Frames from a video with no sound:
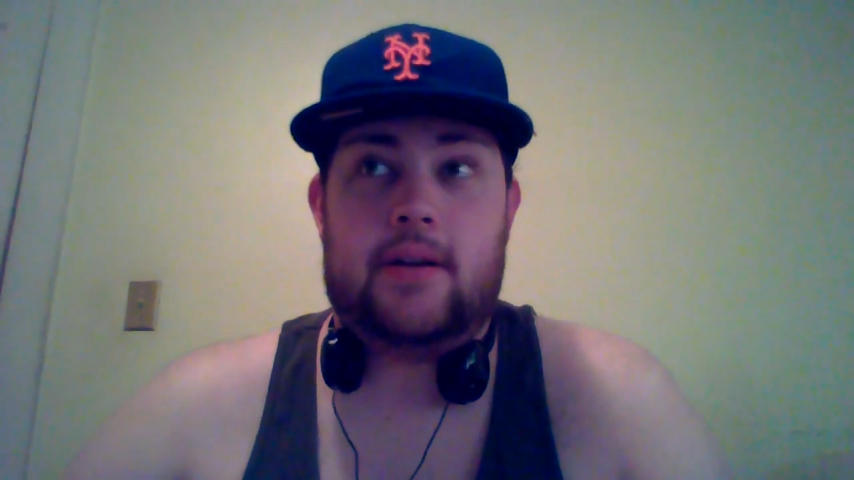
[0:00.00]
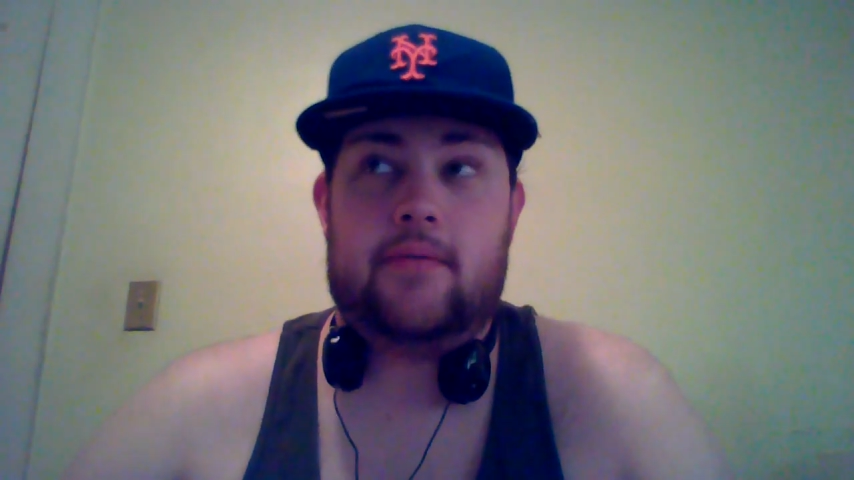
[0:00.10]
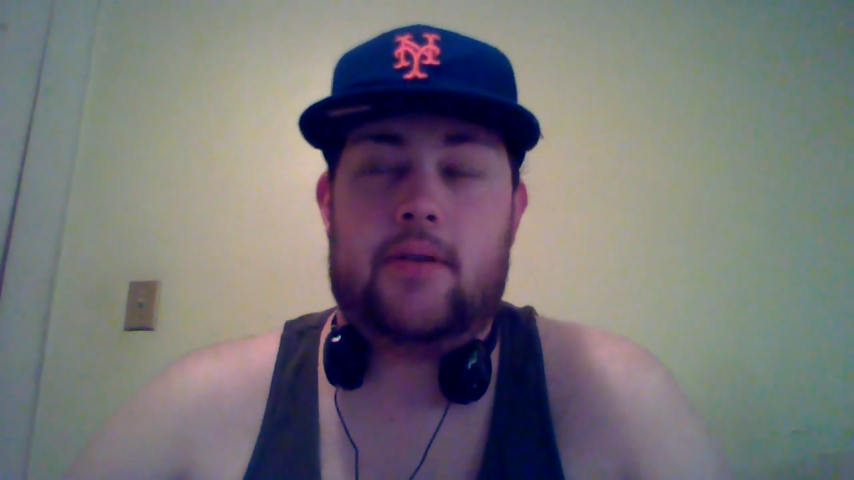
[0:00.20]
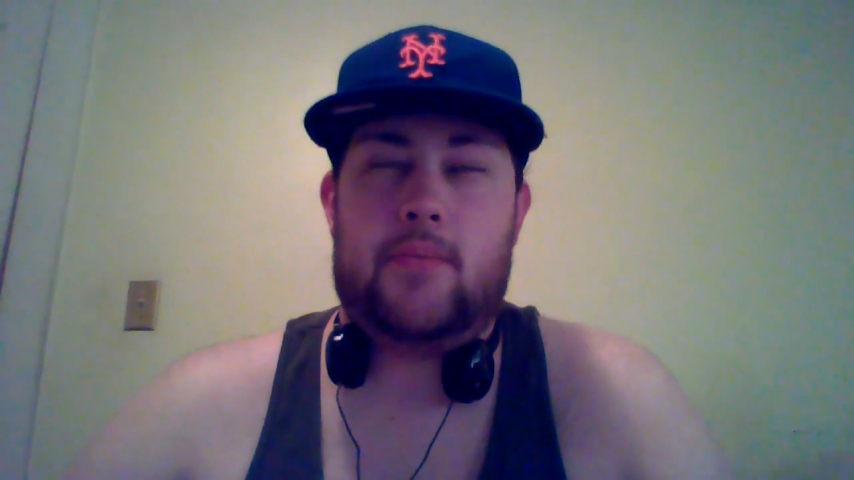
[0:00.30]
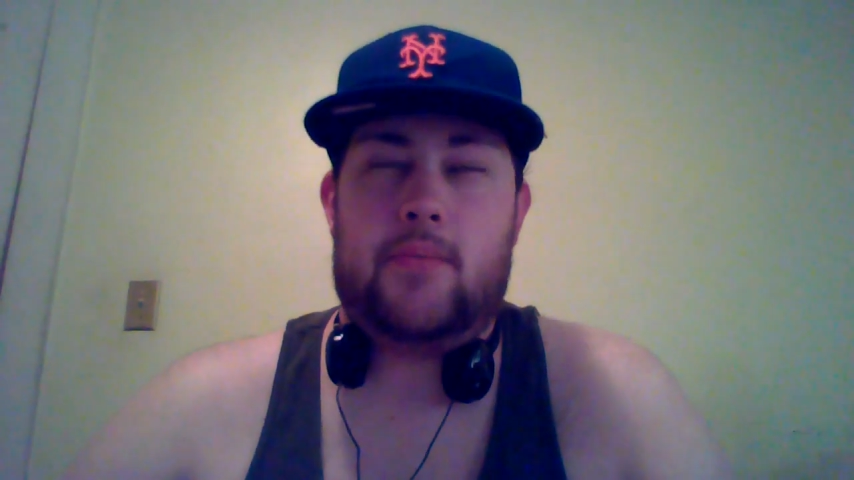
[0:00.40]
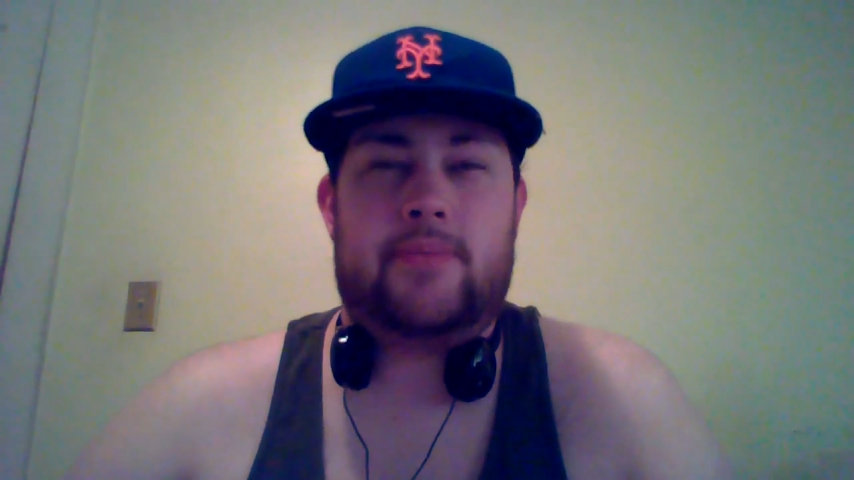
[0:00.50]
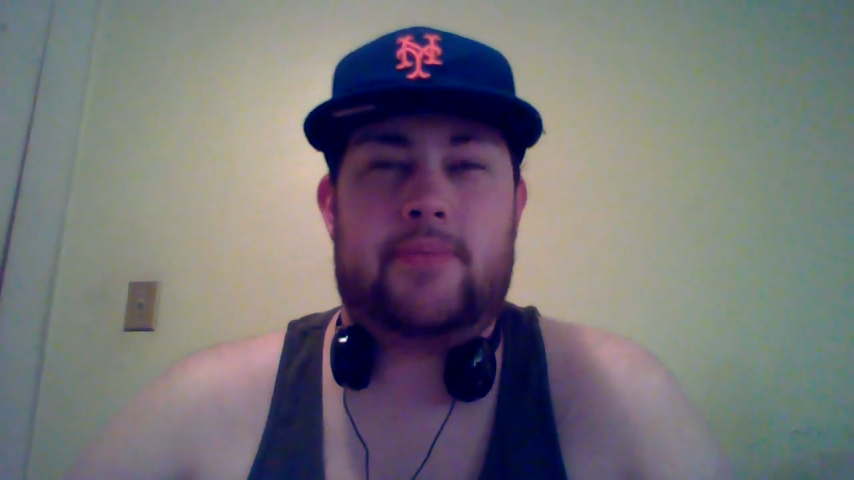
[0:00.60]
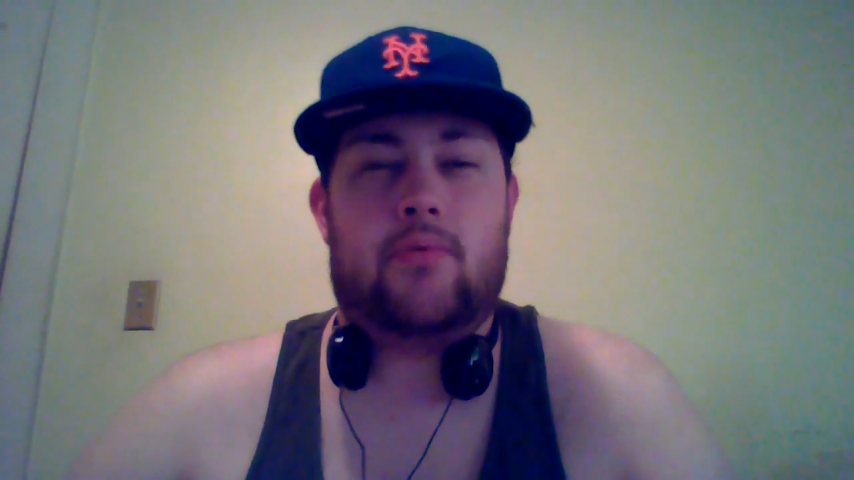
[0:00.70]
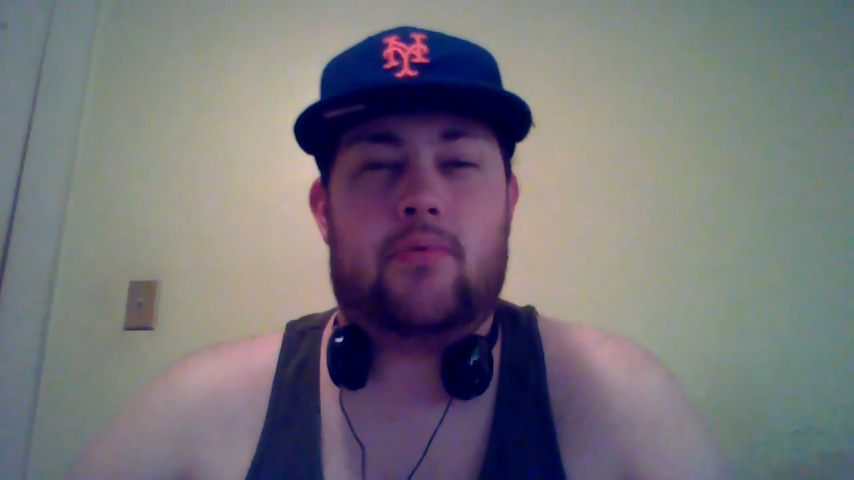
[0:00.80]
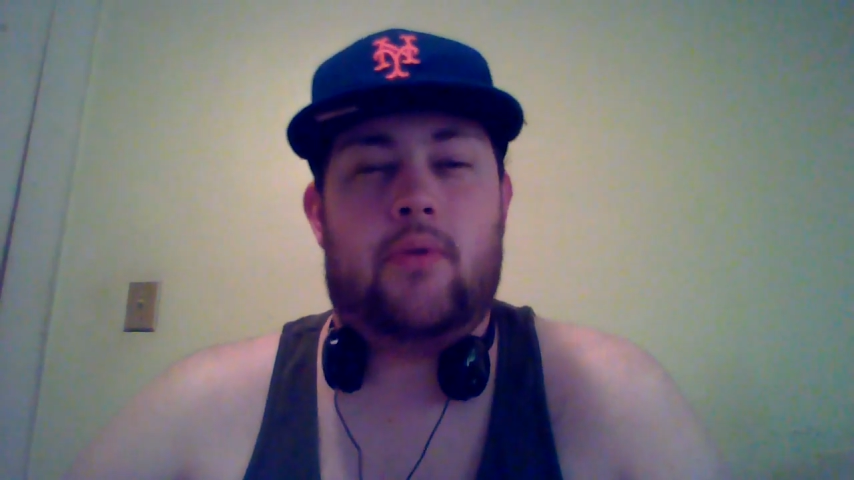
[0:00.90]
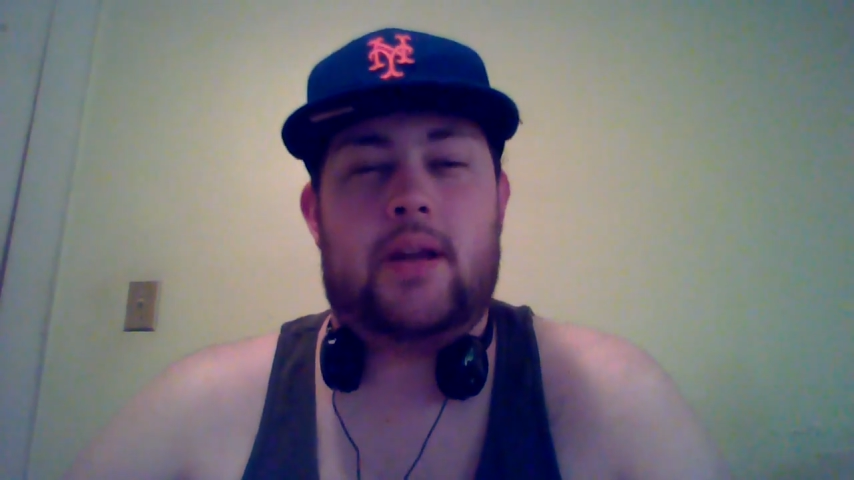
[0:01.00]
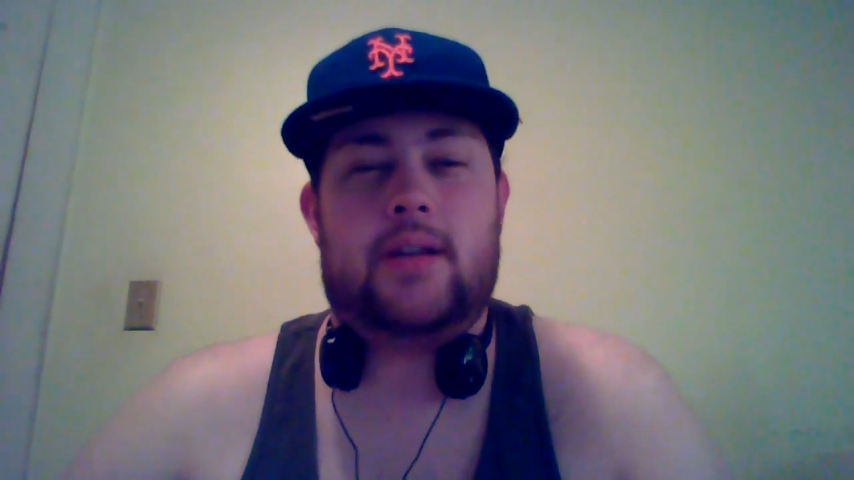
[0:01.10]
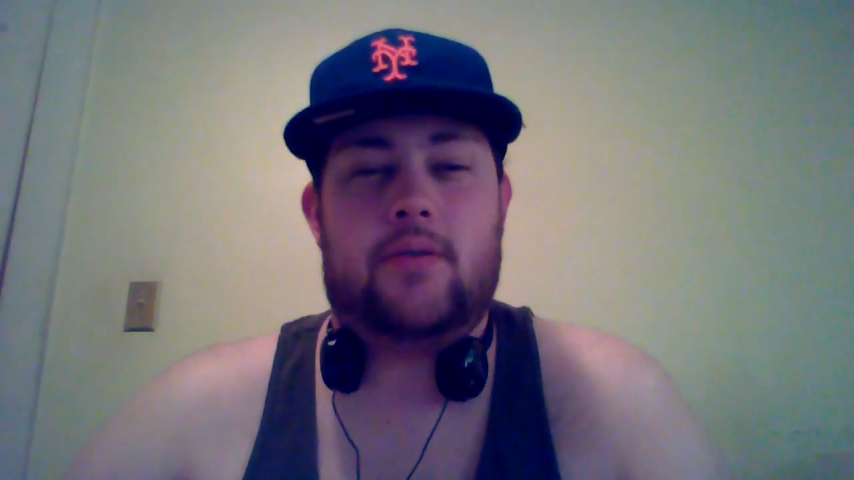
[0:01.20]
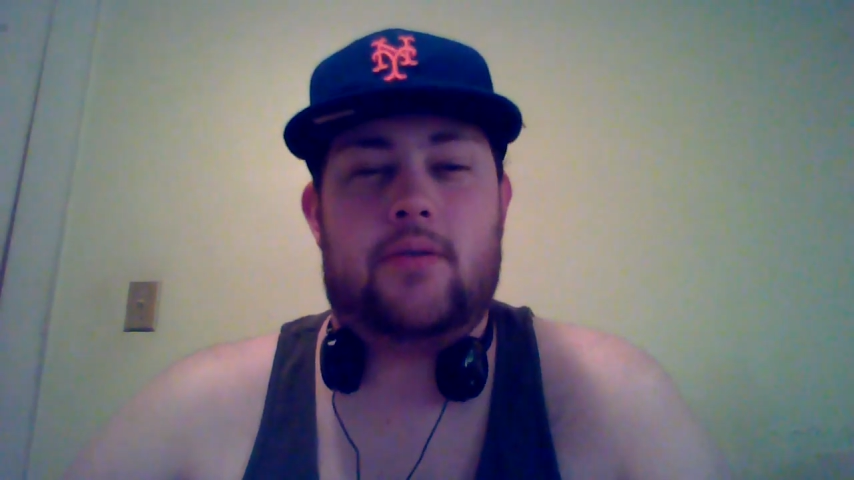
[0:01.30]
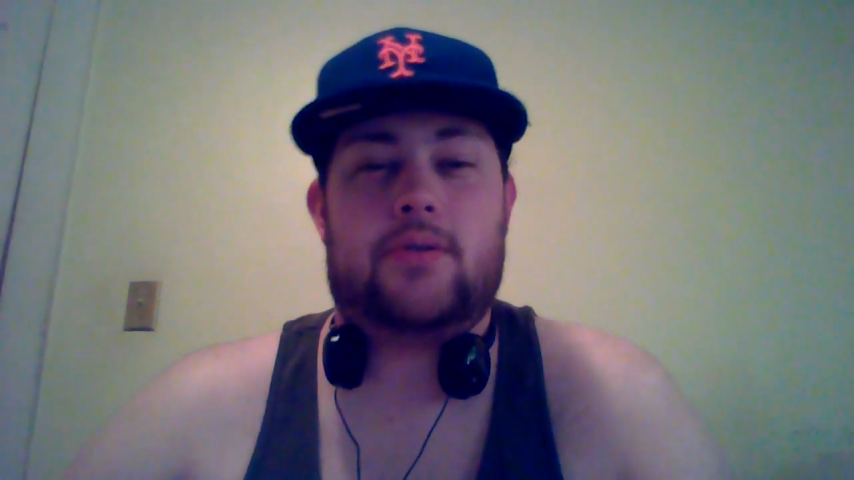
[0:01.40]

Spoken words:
Even though most people were running 2